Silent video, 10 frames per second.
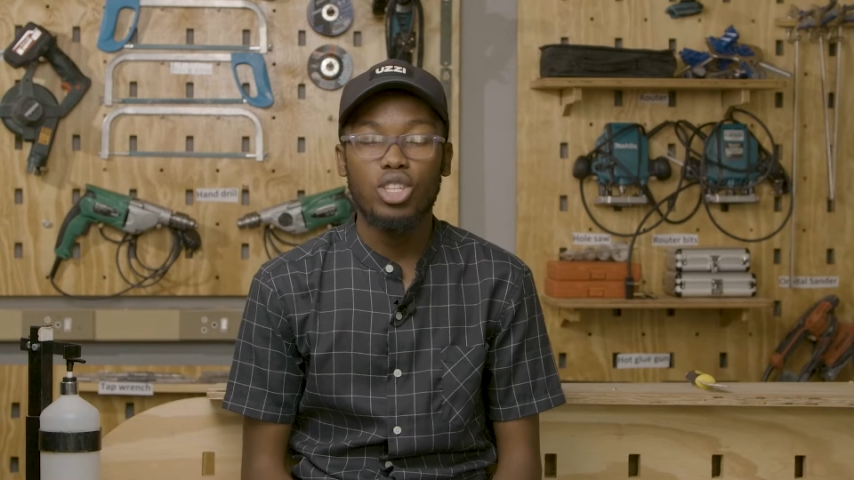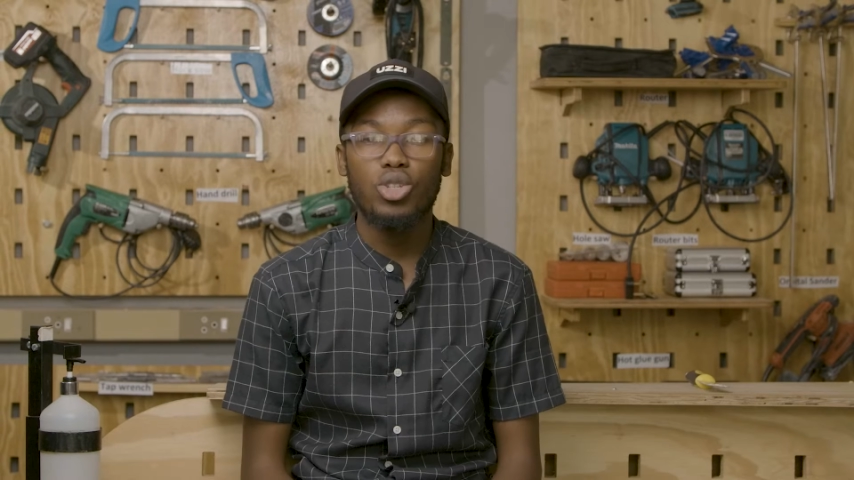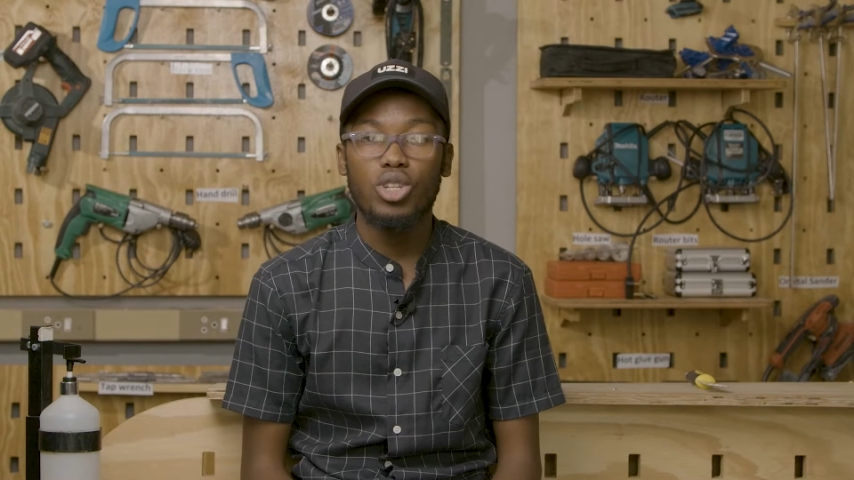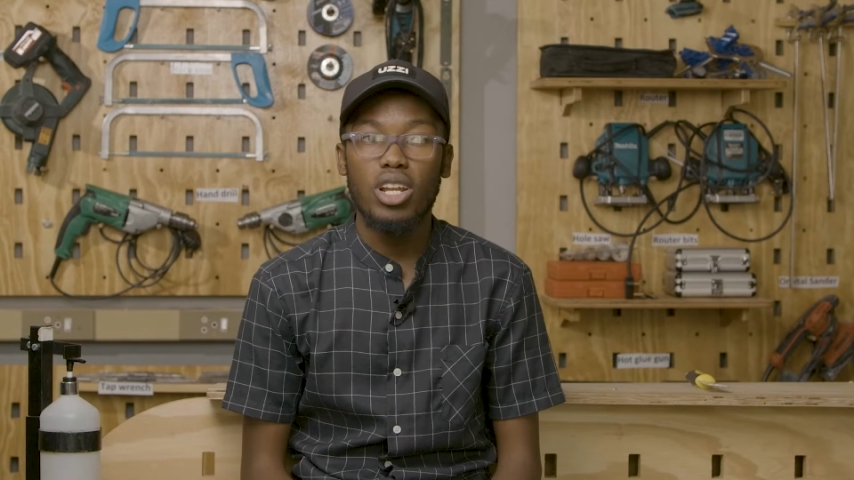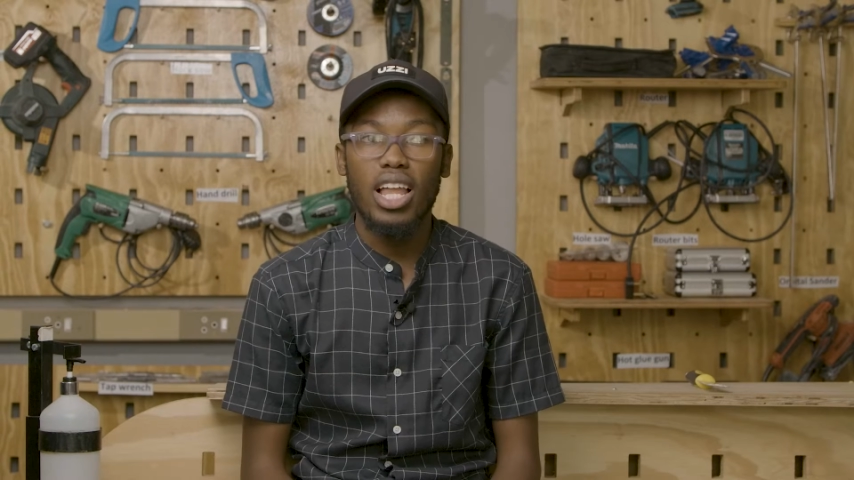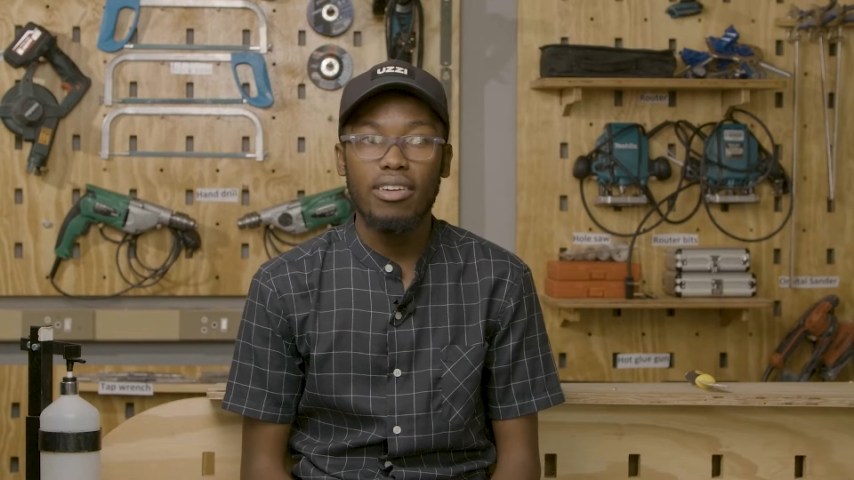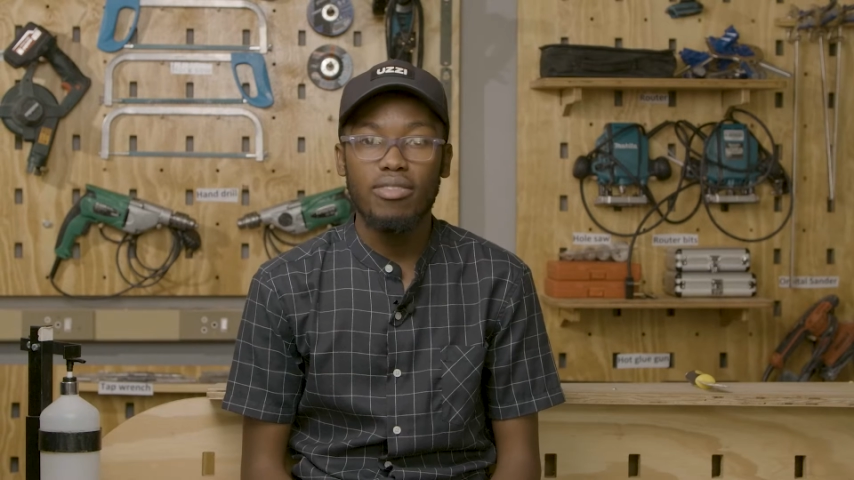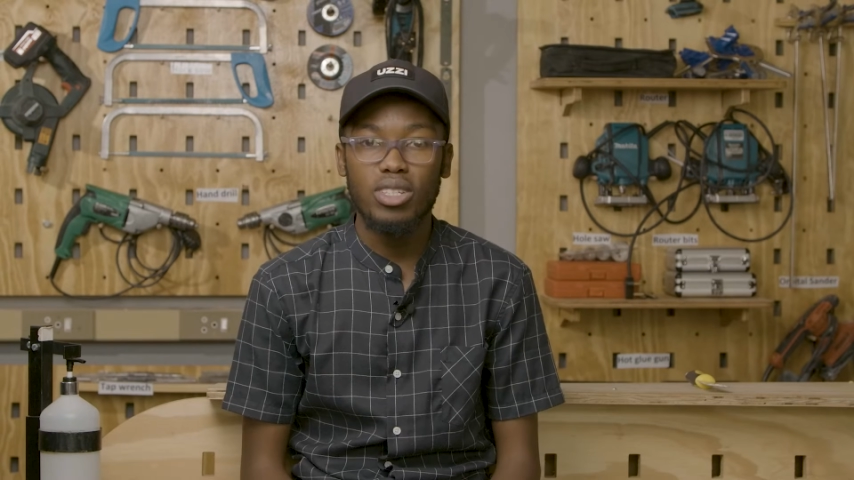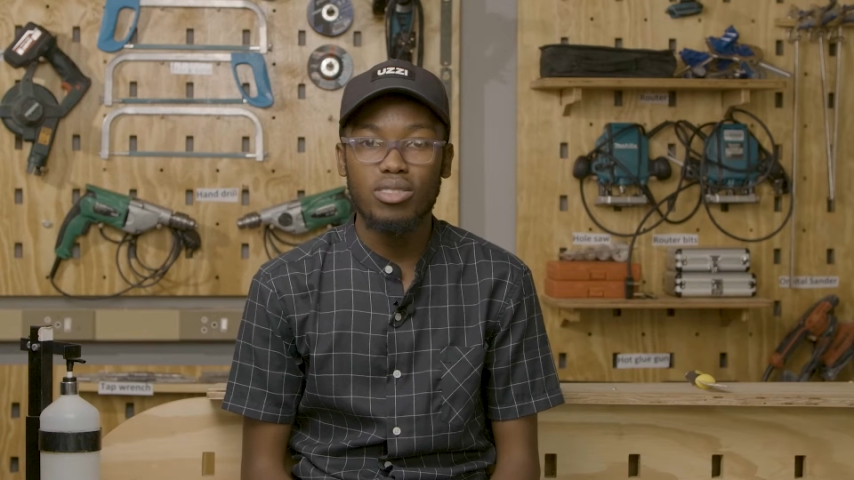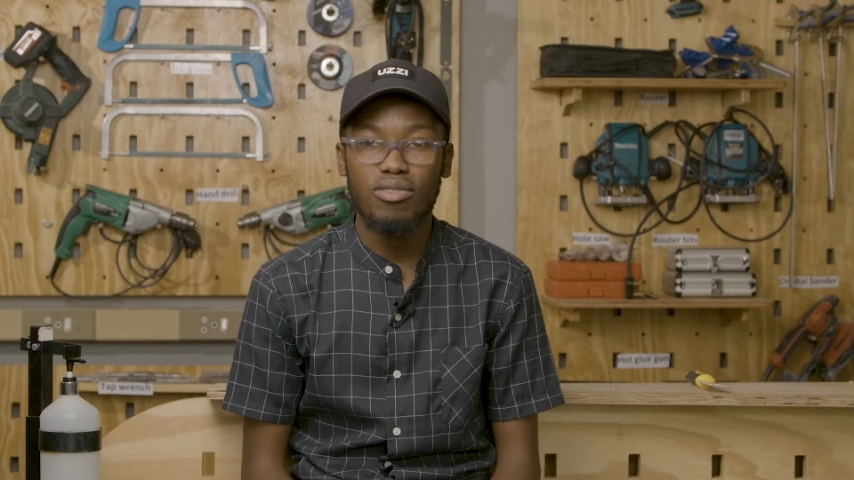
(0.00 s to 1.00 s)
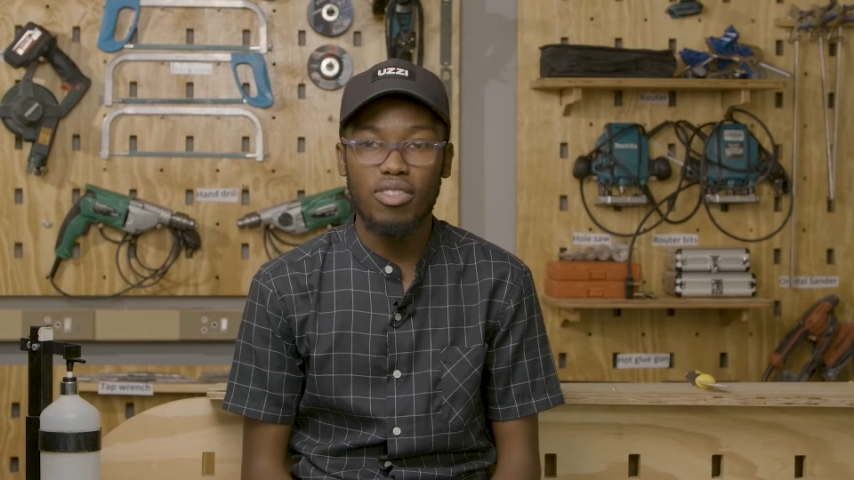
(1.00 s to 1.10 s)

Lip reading: The studio life is